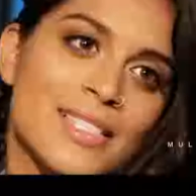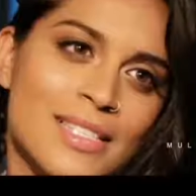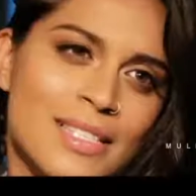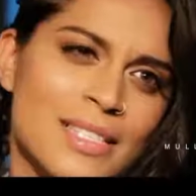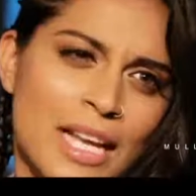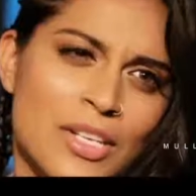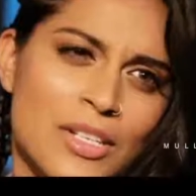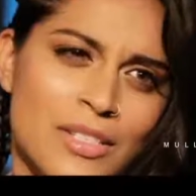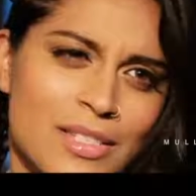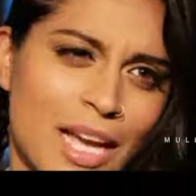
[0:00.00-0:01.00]
is
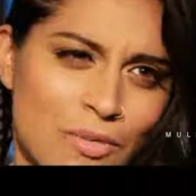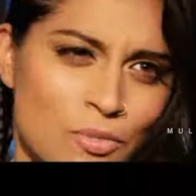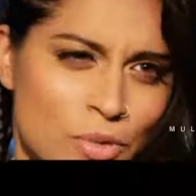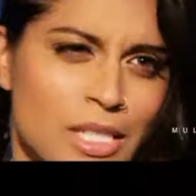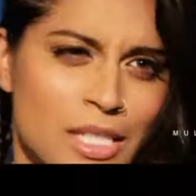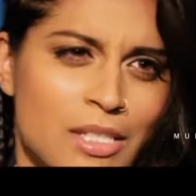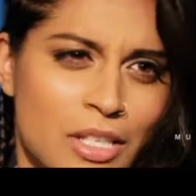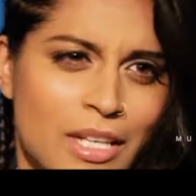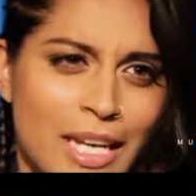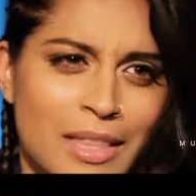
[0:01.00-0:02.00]
that really
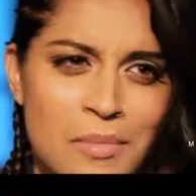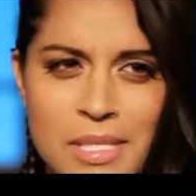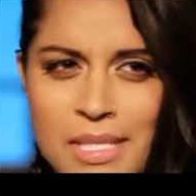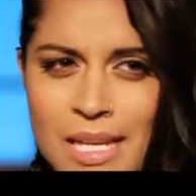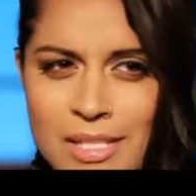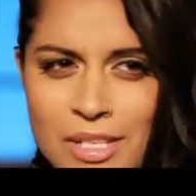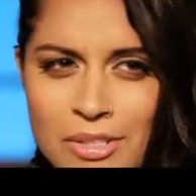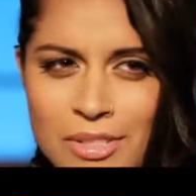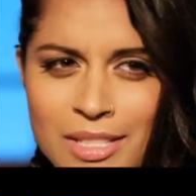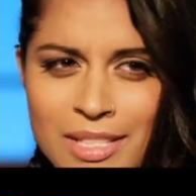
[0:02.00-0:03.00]
gonna get them success
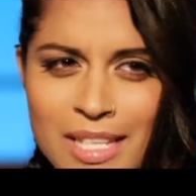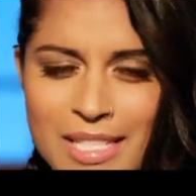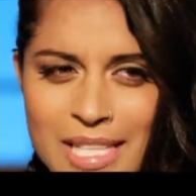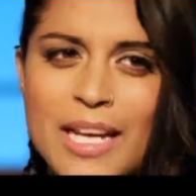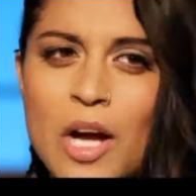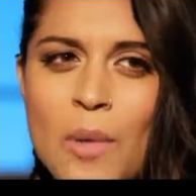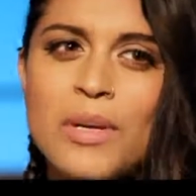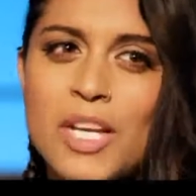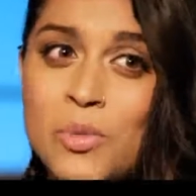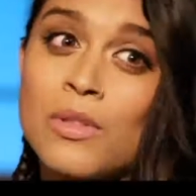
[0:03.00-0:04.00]
though? It's that in
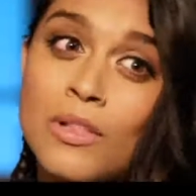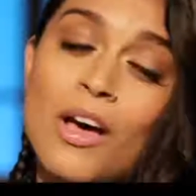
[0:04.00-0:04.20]
combination with